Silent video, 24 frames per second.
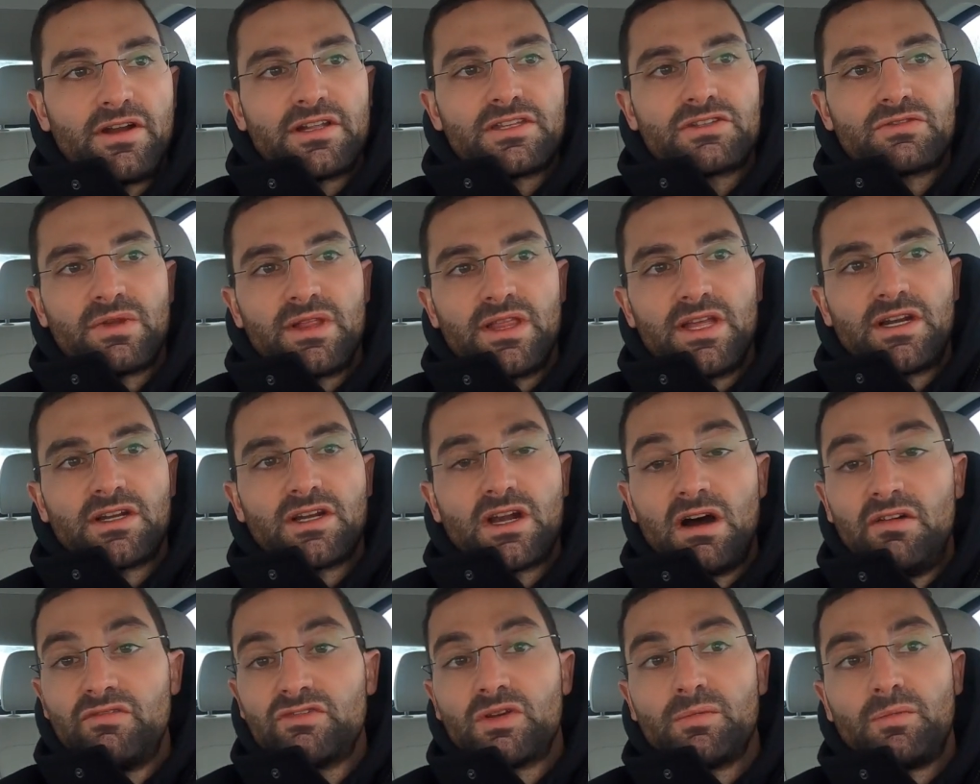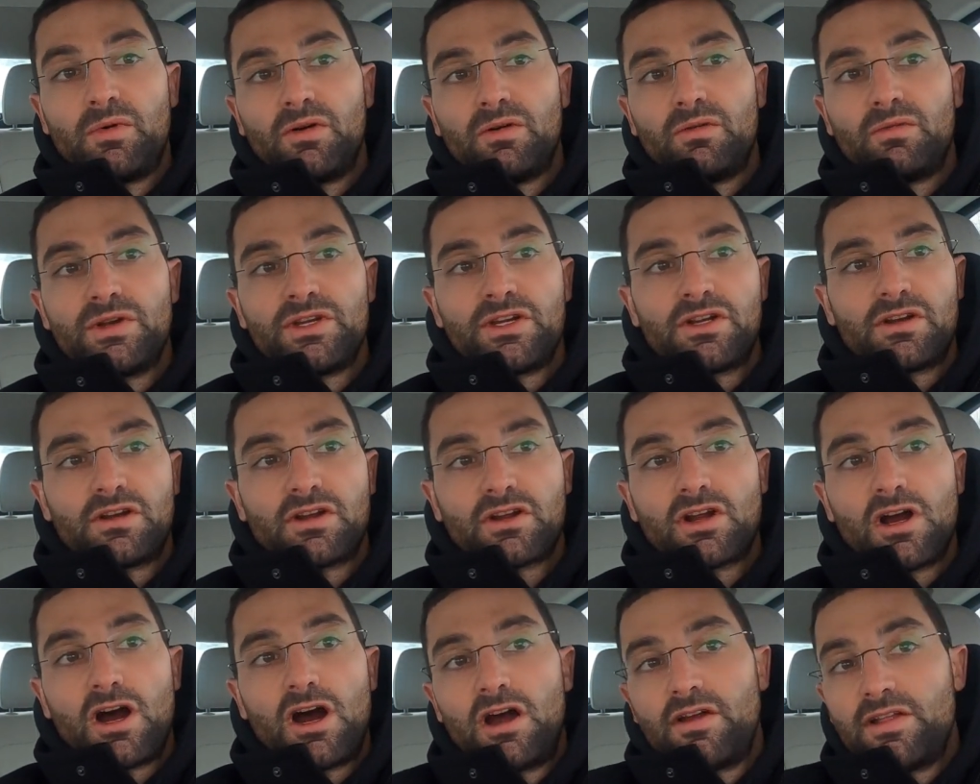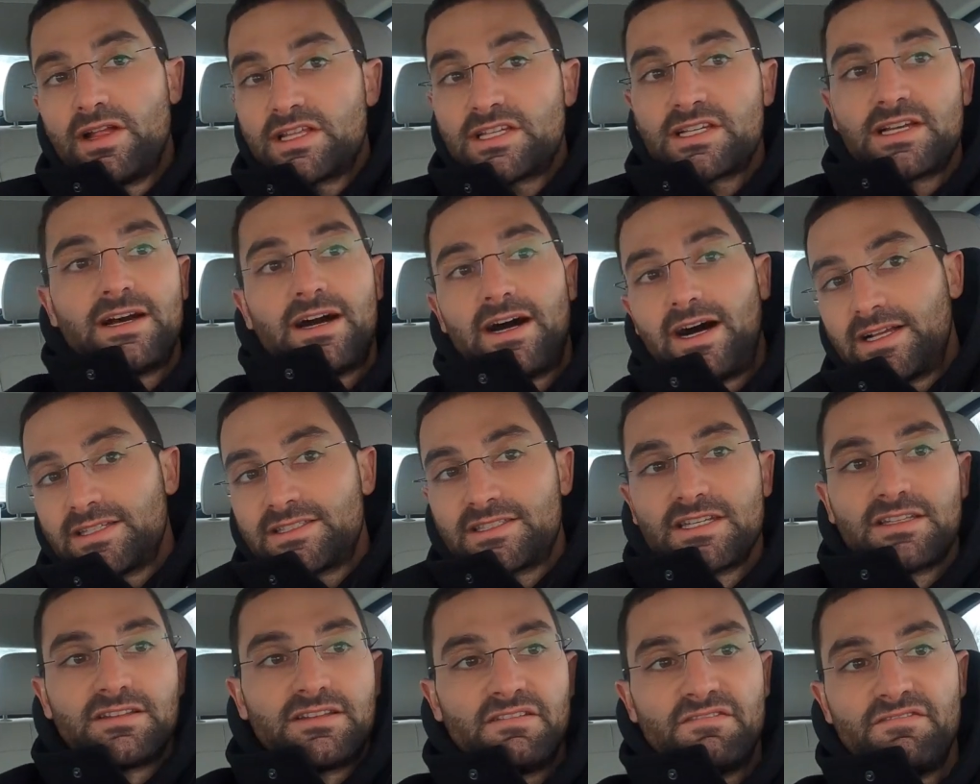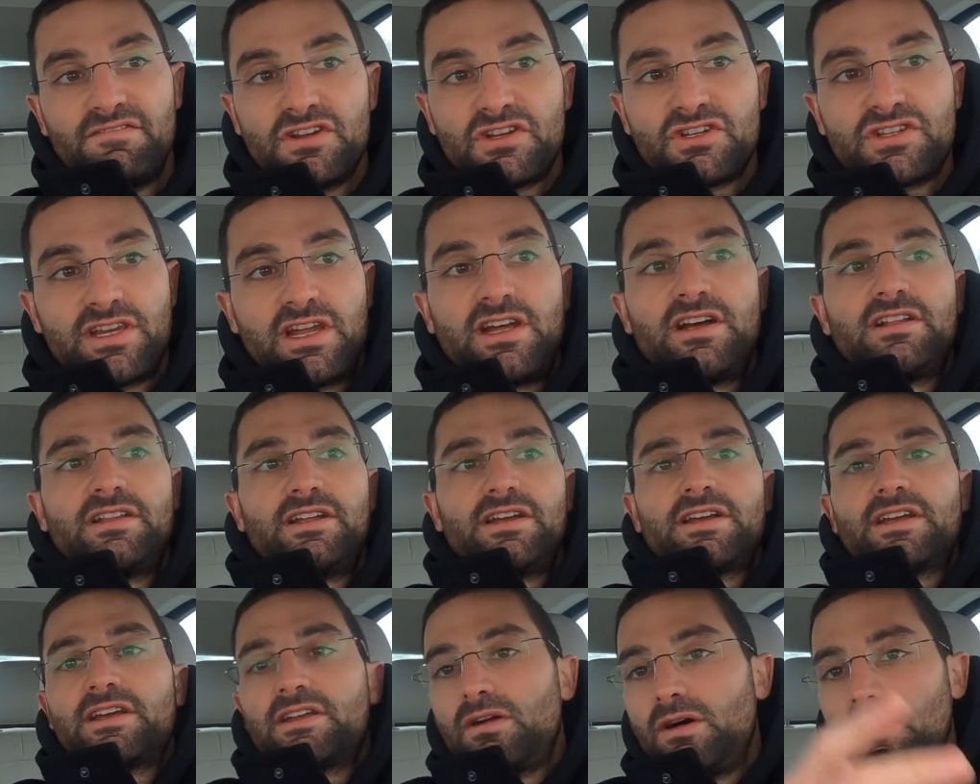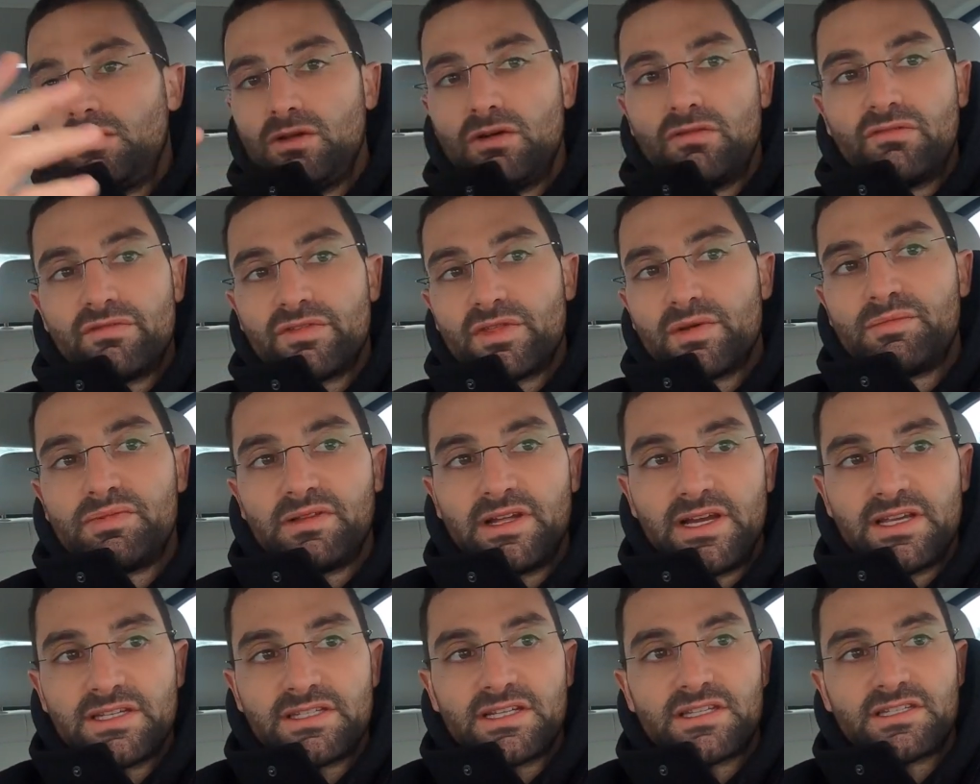it's really uncomfortable when you're in a car that's constantly fishtailing and all over the place.